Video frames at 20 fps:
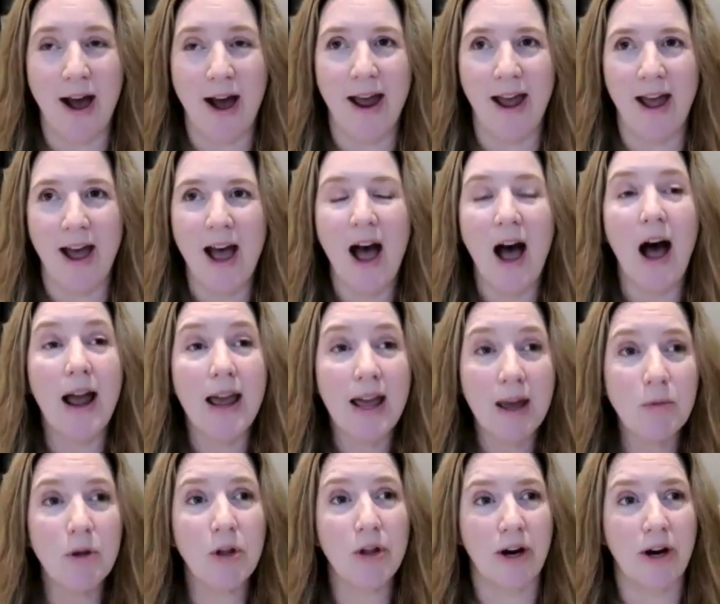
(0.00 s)
I
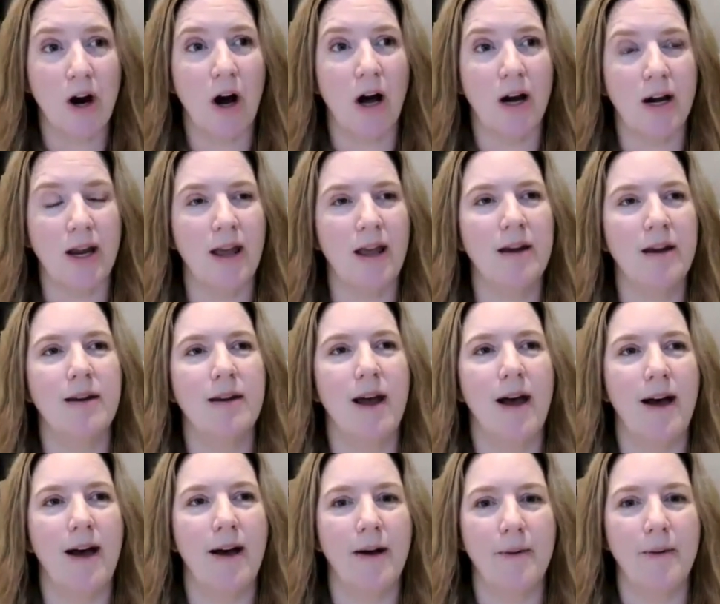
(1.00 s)
am clairaudient,
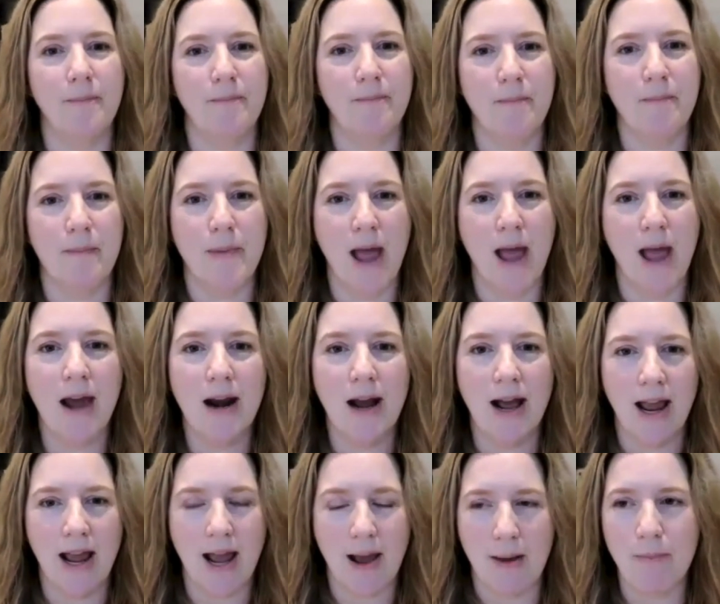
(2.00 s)

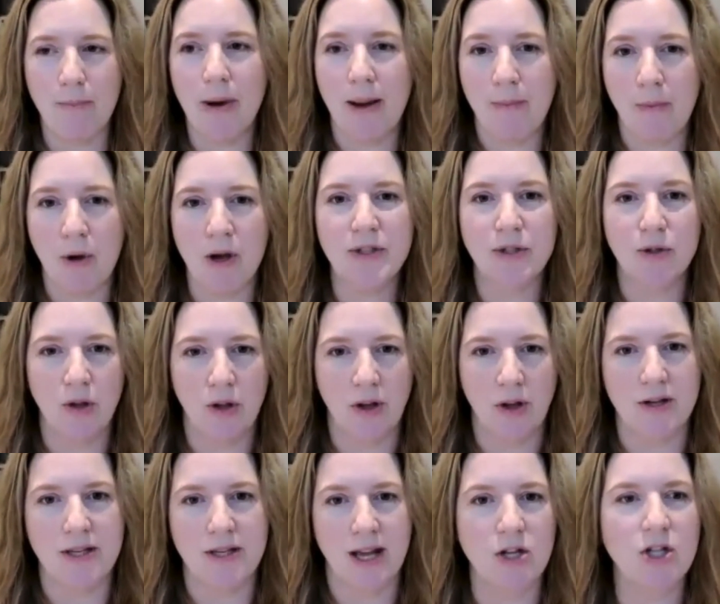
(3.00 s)
but I'm also
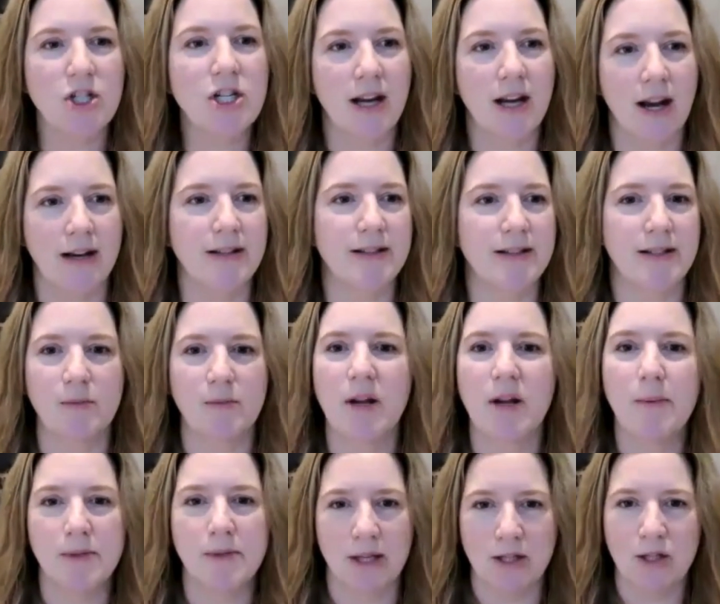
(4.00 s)
clairsentient, and
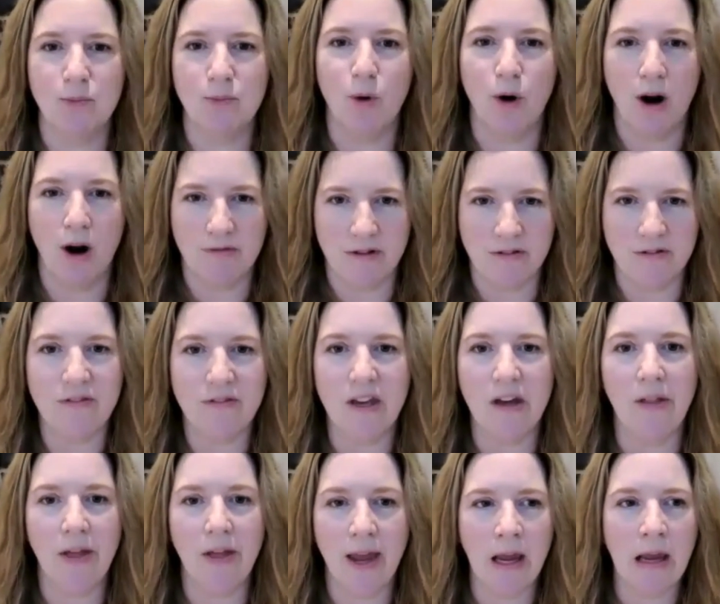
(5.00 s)
sometimes it's more of a
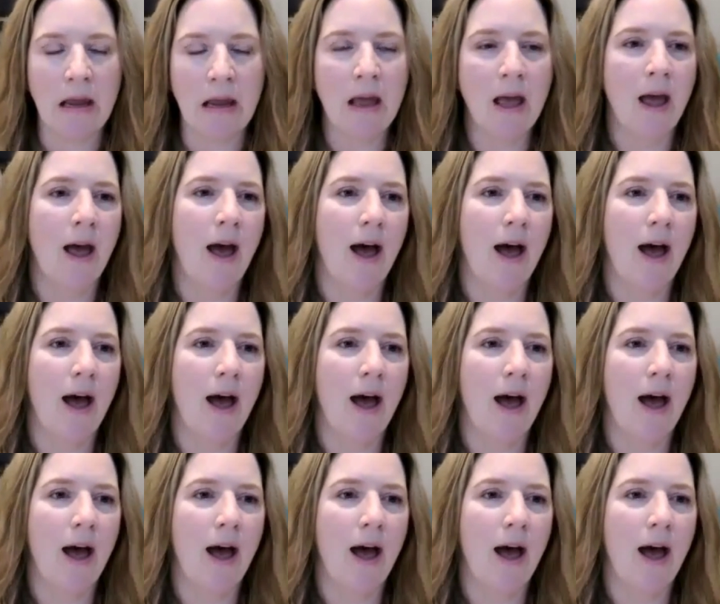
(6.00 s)
feeling.